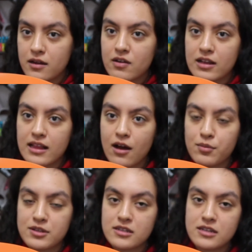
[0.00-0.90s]
right
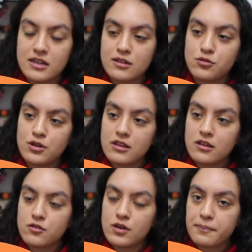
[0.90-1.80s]
now because I didn't do
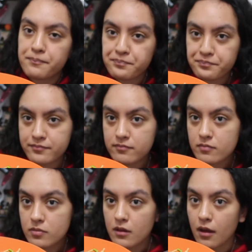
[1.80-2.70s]
anything to it,
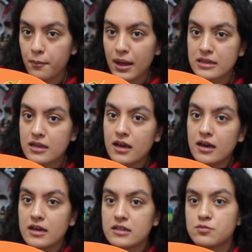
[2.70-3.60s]
but
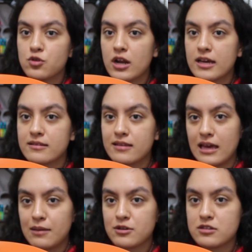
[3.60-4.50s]
it's more like
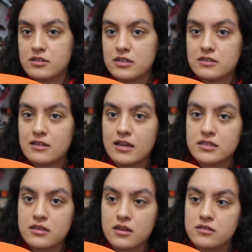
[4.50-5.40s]
tame. Can you see it's
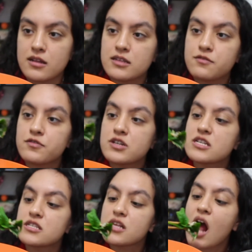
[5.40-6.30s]
less, there's less
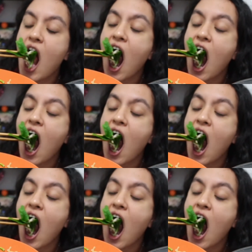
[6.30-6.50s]
frizz.